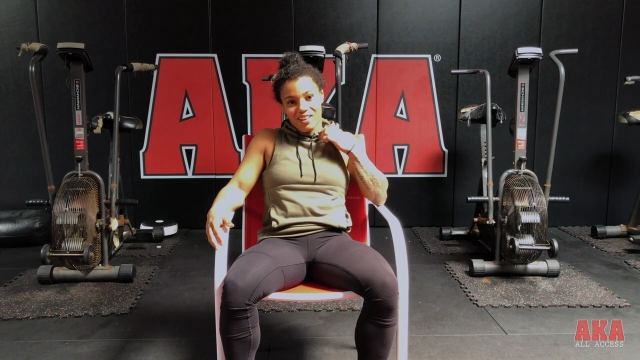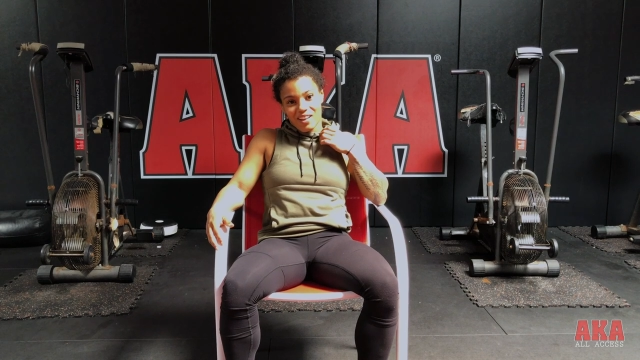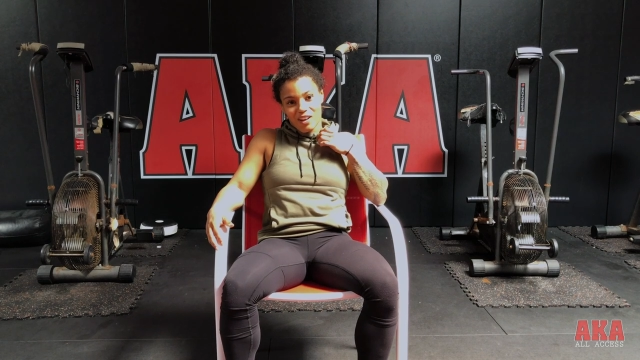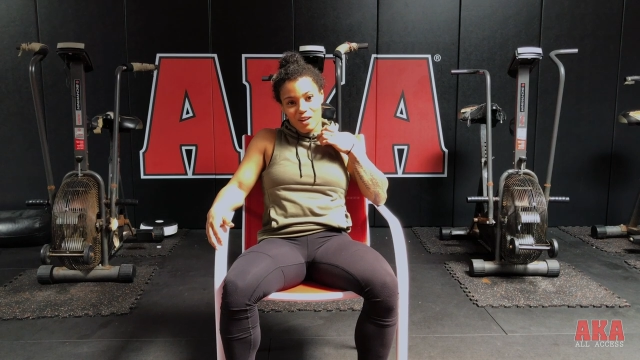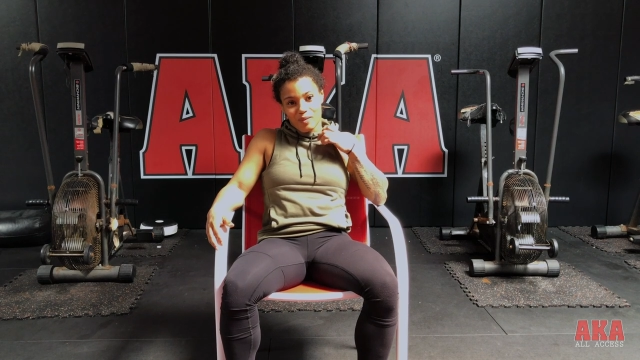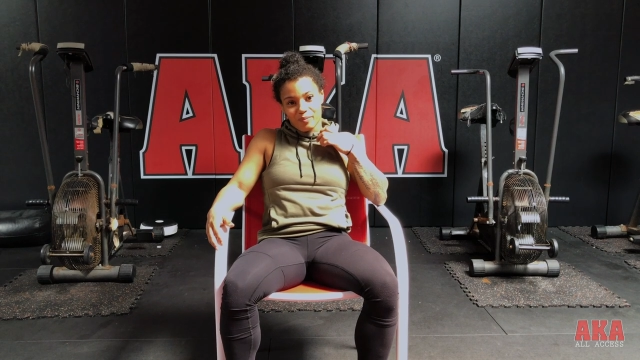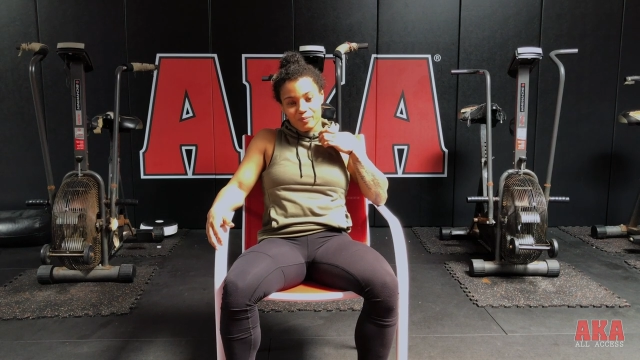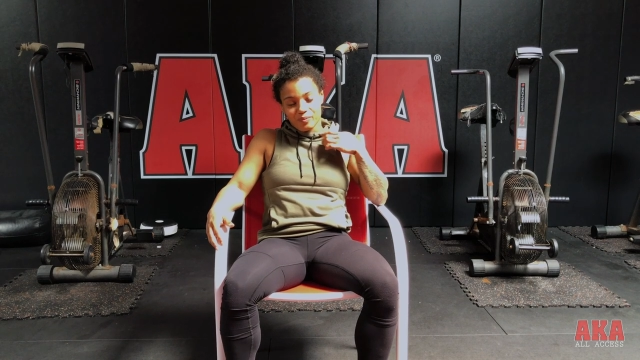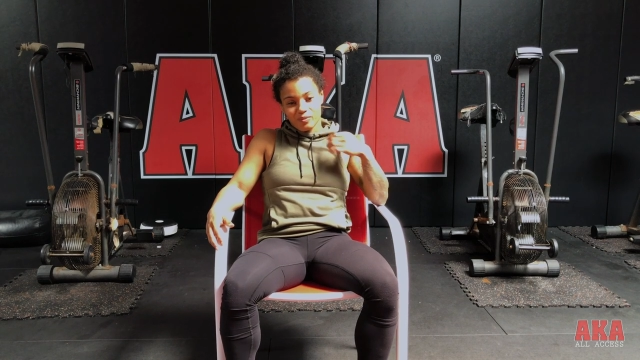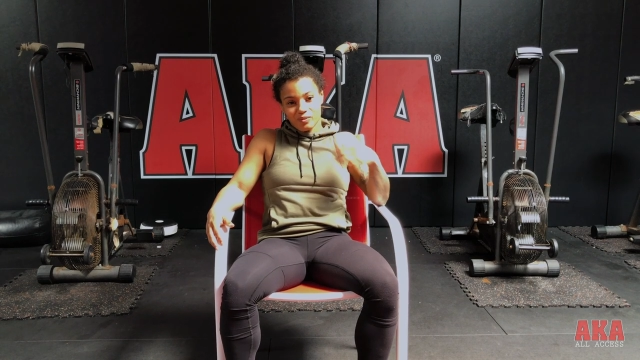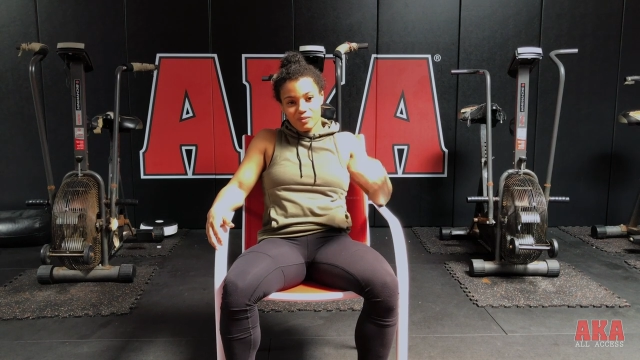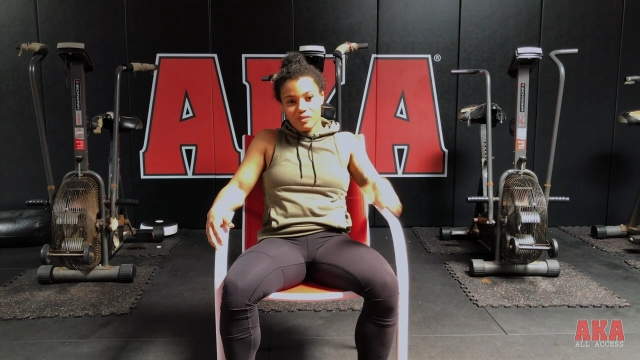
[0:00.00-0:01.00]
yeah,
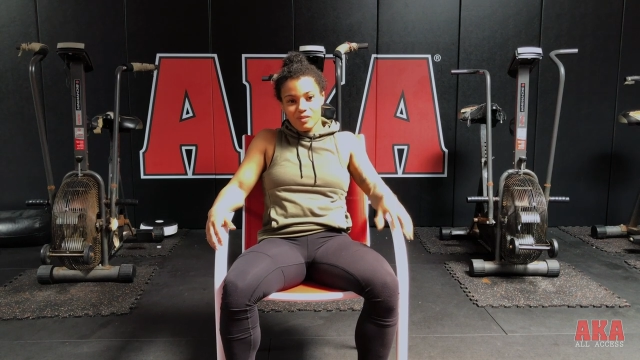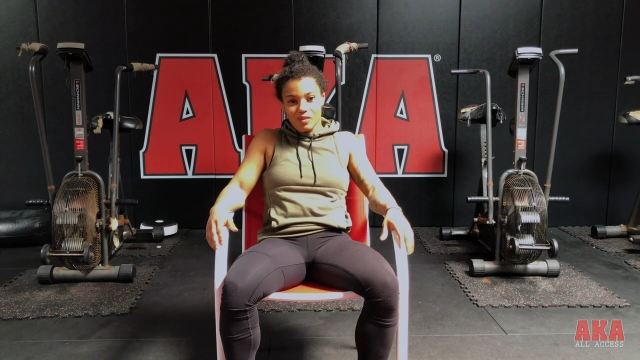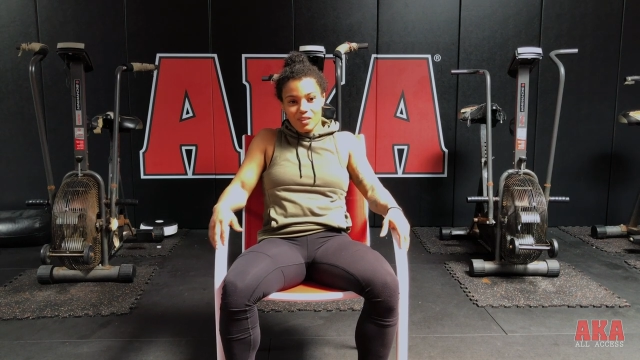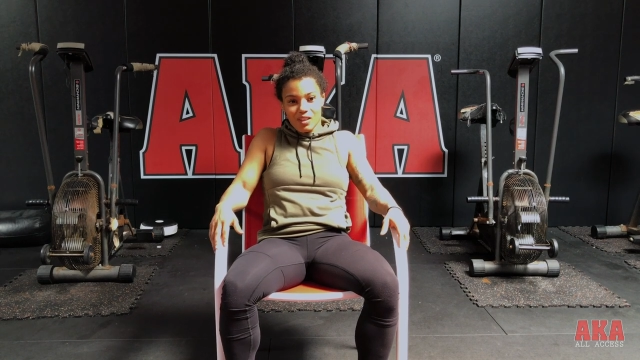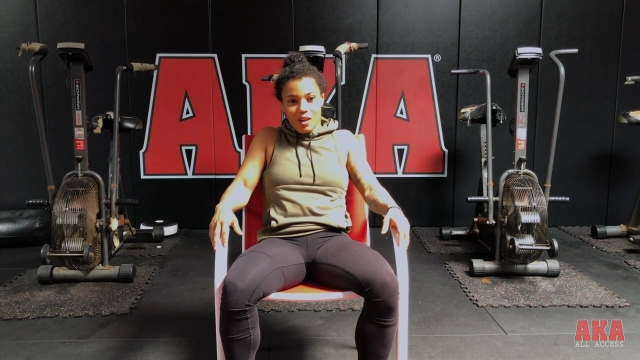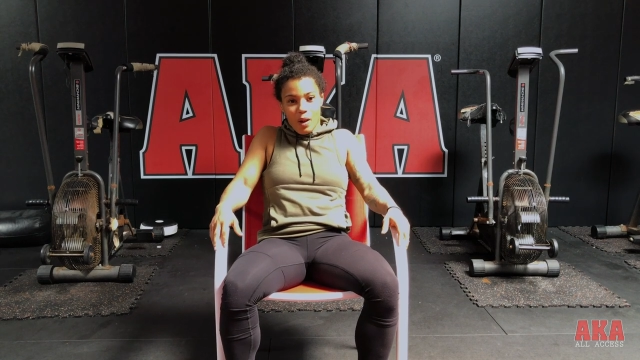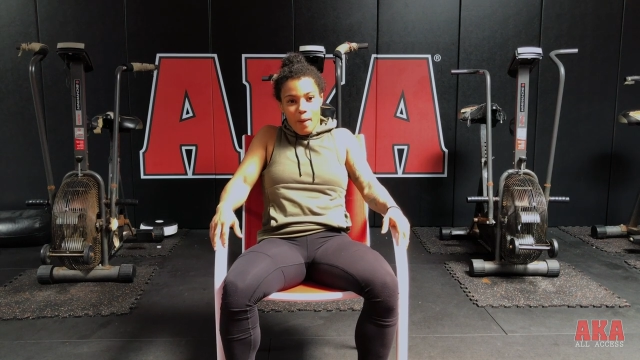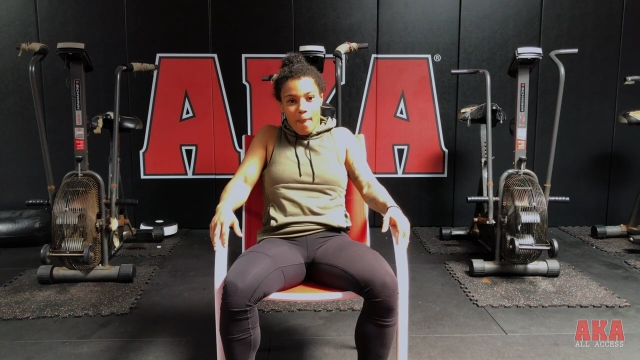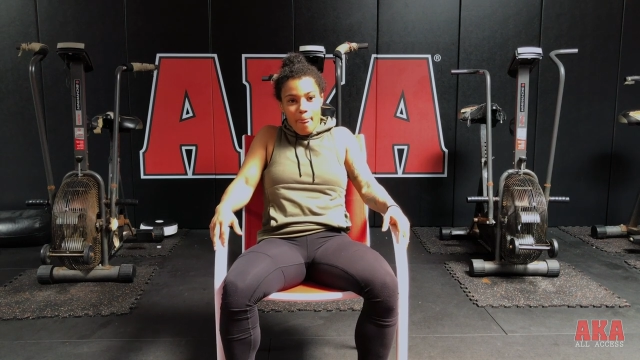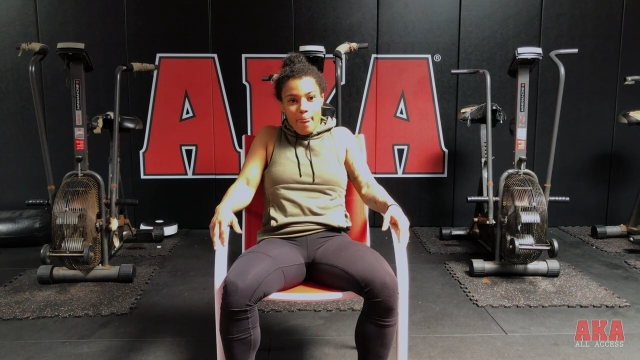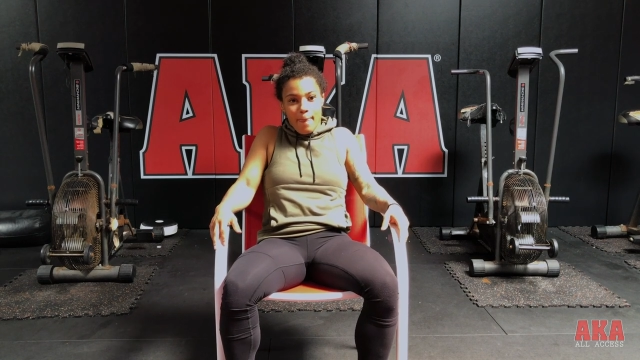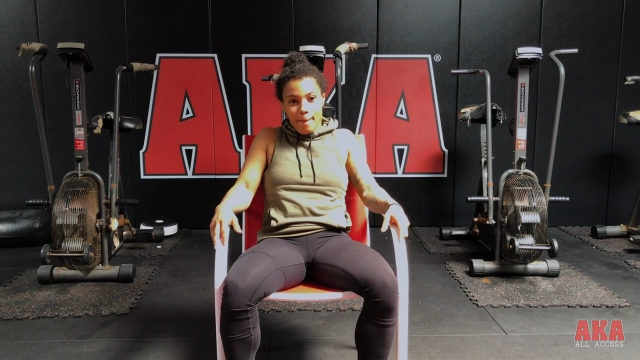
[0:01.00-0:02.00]
like they said, like, you had
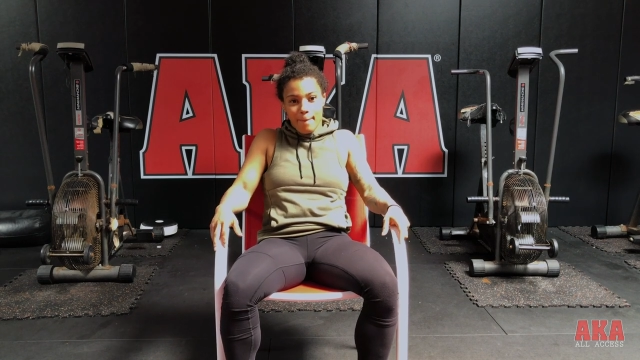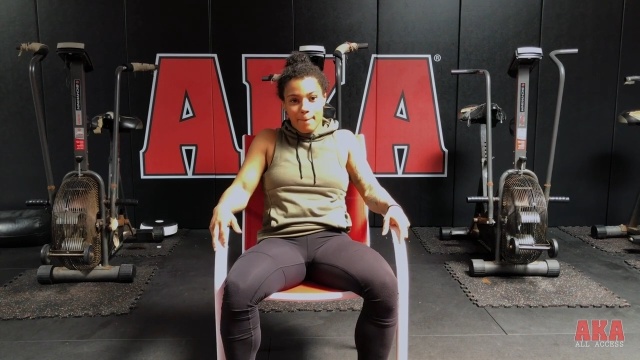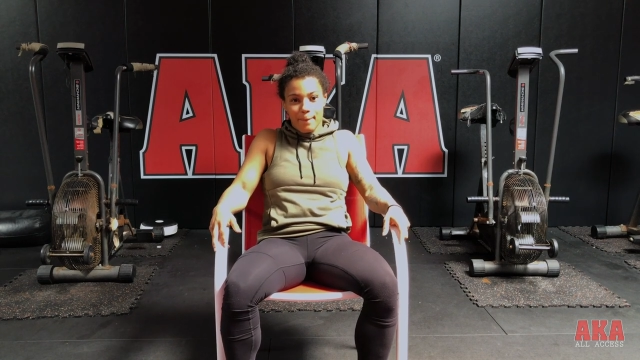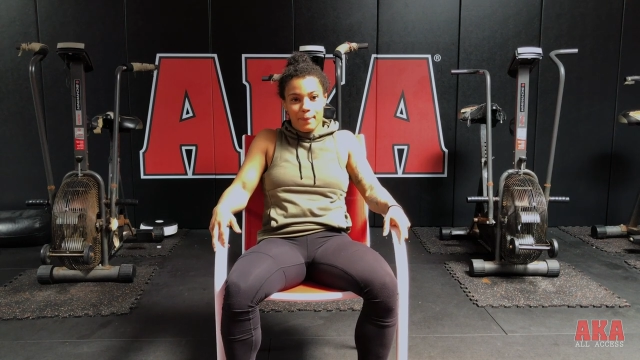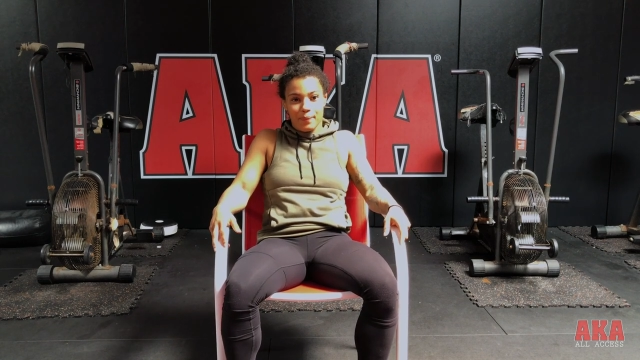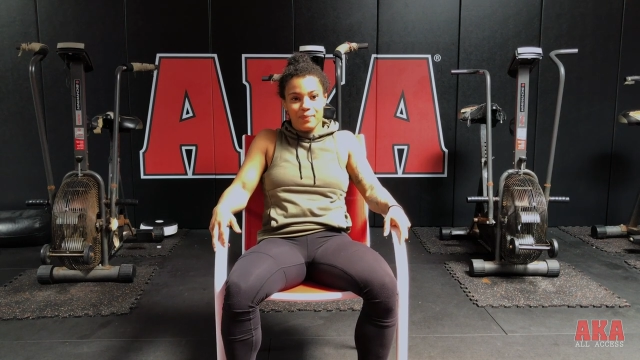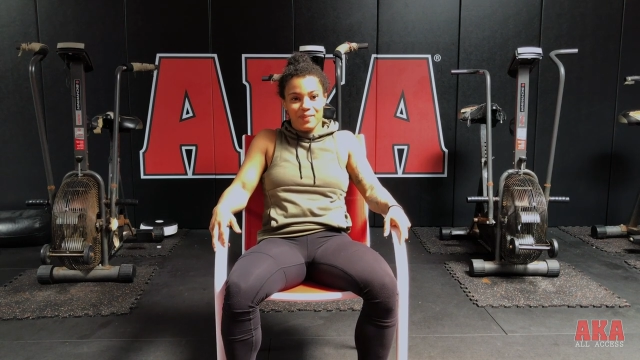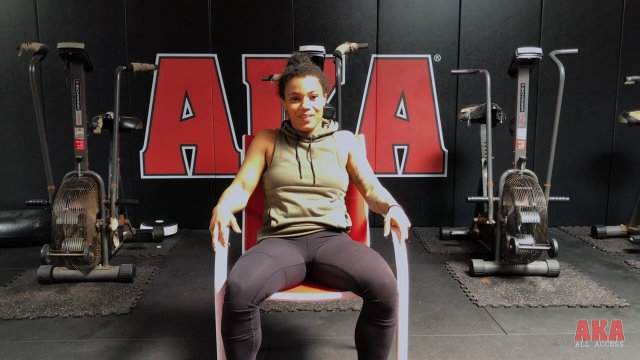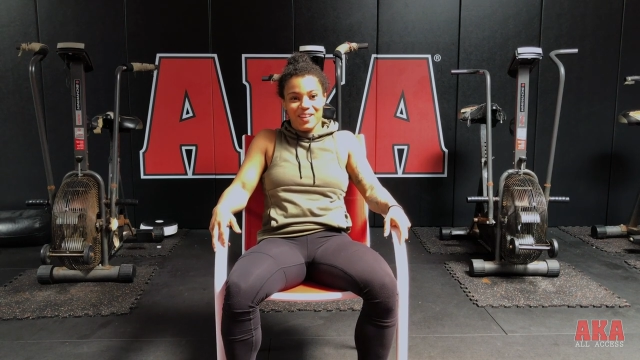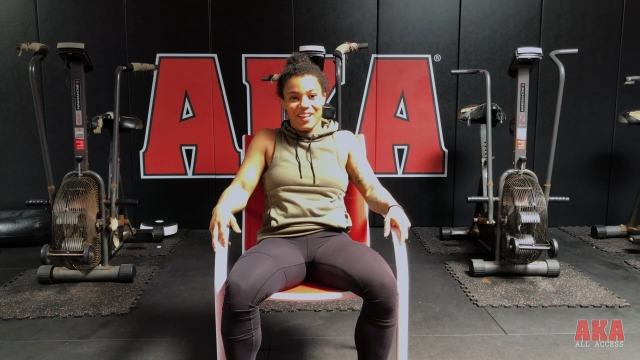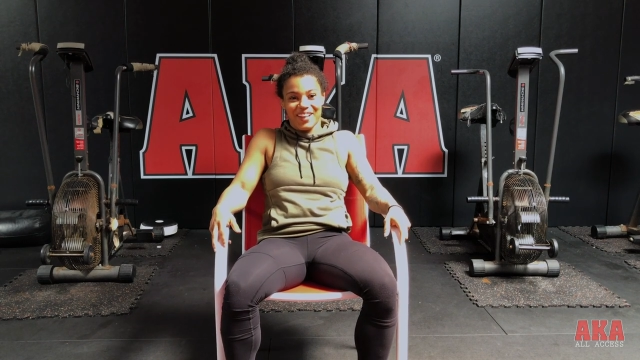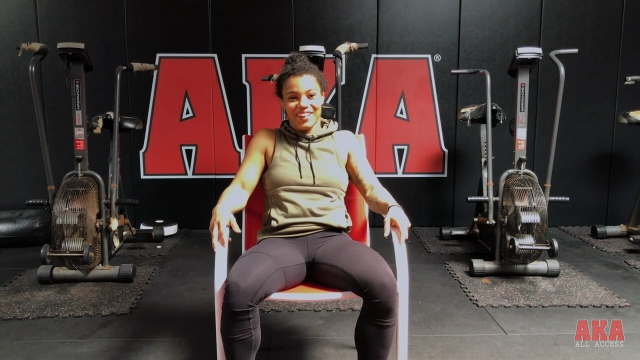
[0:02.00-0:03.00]
so much swag
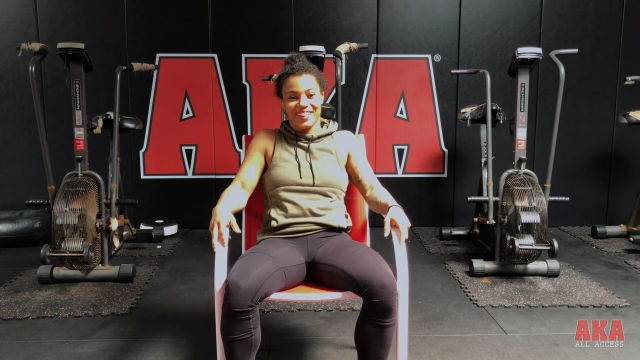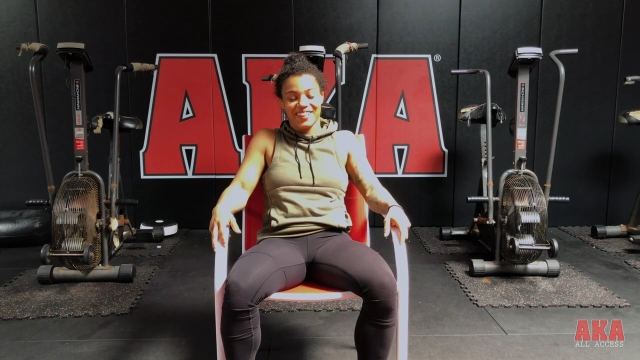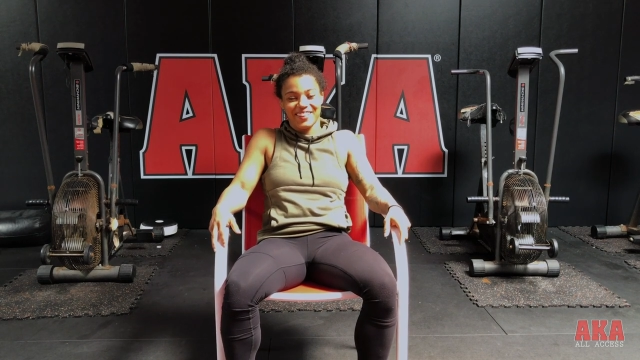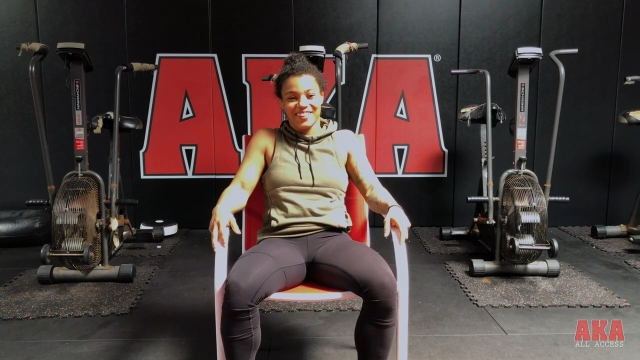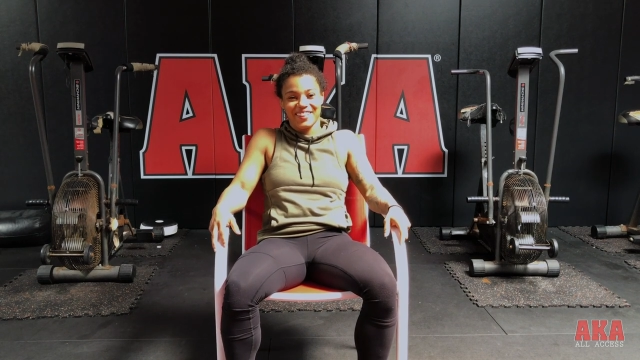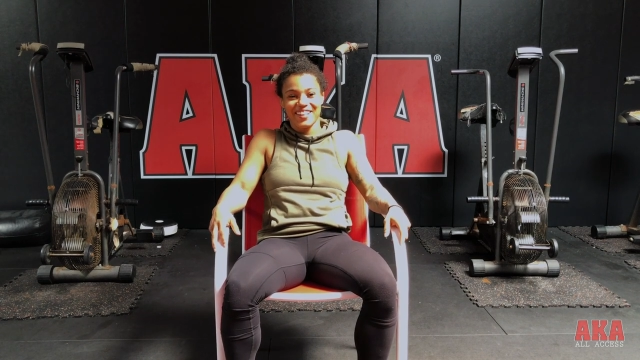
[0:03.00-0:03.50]
going in there.